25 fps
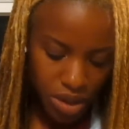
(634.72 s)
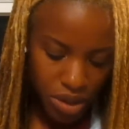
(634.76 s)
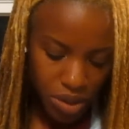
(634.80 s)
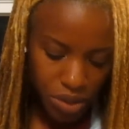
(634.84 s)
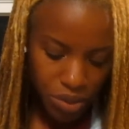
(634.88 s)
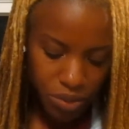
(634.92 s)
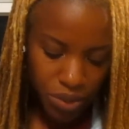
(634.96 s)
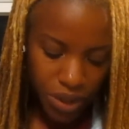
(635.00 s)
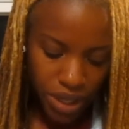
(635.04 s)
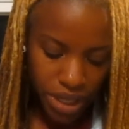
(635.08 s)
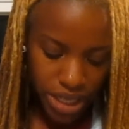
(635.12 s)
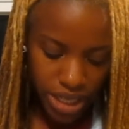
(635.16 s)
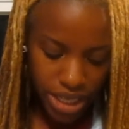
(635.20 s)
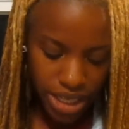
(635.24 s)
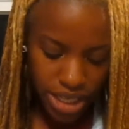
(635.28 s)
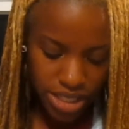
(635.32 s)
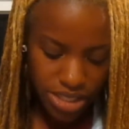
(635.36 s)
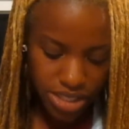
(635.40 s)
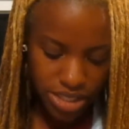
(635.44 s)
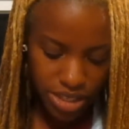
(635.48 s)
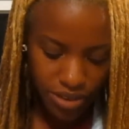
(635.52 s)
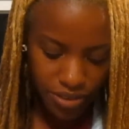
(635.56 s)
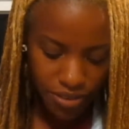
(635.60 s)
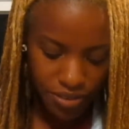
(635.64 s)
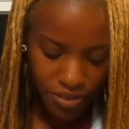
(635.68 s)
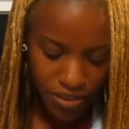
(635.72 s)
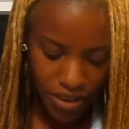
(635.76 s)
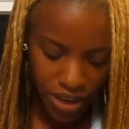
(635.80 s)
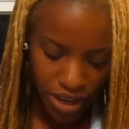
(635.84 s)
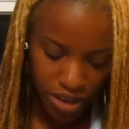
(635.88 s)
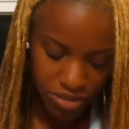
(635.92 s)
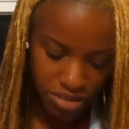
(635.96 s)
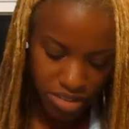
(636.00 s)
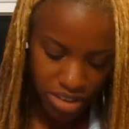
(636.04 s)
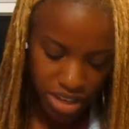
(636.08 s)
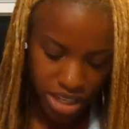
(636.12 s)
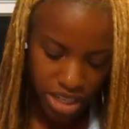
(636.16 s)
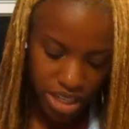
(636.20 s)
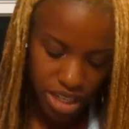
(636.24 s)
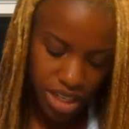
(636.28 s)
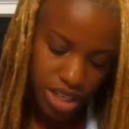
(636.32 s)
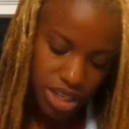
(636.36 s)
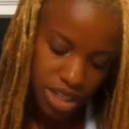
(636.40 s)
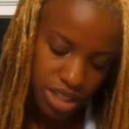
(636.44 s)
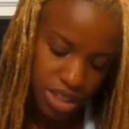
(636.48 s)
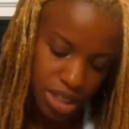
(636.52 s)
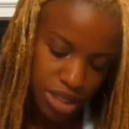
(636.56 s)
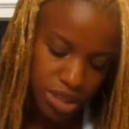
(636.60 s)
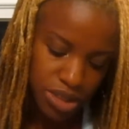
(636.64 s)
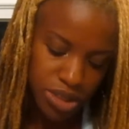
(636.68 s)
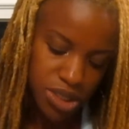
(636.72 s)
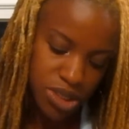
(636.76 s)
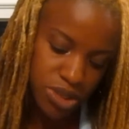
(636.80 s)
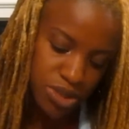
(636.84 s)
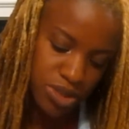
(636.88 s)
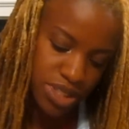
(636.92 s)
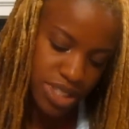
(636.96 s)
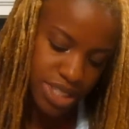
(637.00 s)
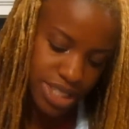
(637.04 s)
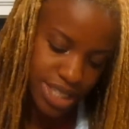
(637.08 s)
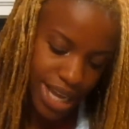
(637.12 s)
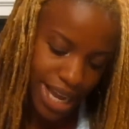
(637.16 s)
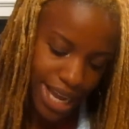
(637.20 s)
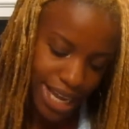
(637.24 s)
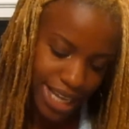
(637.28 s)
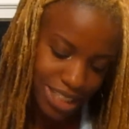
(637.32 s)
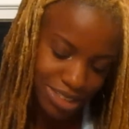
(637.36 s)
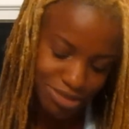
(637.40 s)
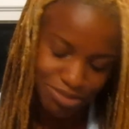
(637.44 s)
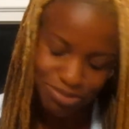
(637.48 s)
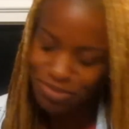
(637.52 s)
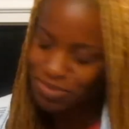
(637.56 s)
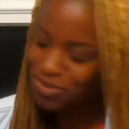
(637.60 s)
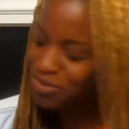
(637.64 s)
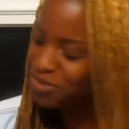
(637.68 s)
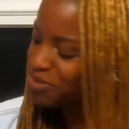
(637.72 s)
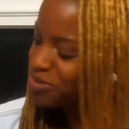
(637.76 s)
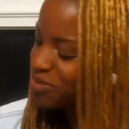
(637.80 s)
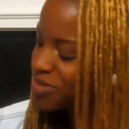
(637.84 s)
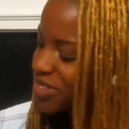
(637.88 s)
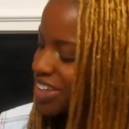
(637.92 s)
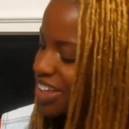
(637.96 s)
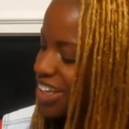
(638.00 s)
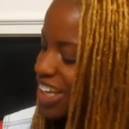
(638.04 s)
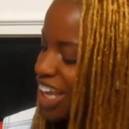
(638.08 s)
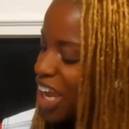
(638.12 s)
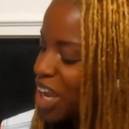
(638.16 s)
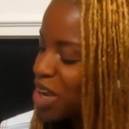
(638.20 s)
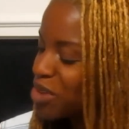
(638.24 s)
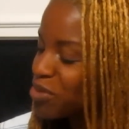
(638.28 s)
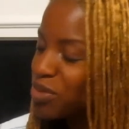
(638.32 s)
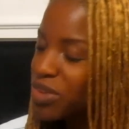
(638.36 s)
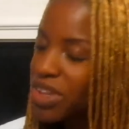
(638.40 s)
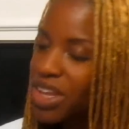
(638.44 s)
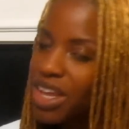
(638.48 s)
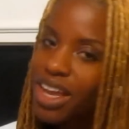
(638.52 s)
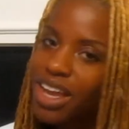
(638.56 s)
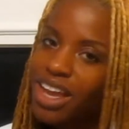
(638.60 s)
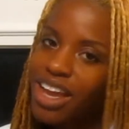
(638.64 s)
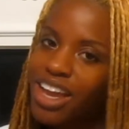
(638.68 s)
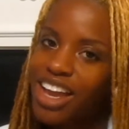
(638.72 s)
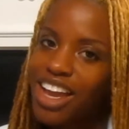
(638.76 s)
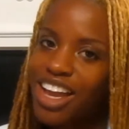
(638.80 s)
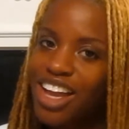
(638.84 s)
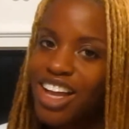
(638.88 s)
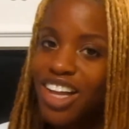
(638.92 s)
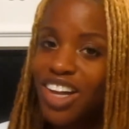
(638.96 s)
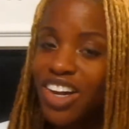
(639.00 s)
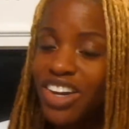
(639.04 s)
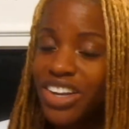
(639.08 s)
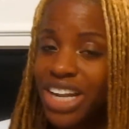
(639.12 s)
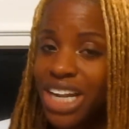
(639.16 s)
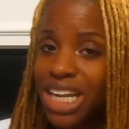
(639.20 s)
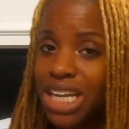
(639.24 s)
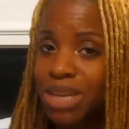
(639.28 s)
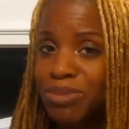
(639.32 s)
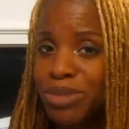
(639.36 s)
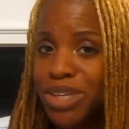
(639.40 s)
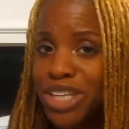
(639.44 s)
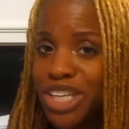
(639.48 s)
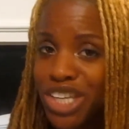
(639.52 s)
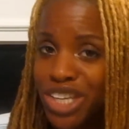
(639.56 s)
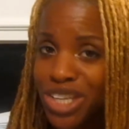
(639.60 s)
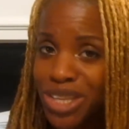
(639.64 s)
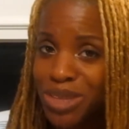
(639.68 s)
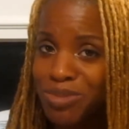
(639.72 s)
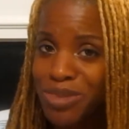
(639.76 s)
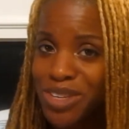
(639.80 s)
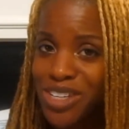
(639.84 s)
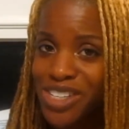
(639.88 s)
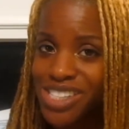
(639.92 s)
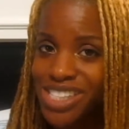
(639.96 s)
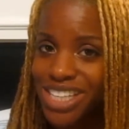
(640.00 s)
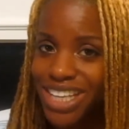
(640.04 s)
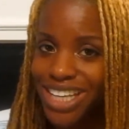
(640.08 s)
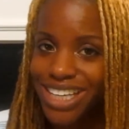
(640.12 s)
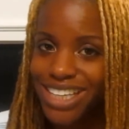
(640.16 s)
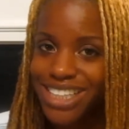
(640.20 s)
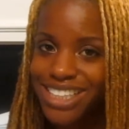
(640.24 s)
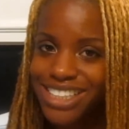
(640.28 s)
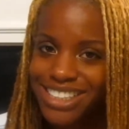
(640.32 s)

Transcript: What is your favorite go-to style? Okay, hold on, let me cue the music.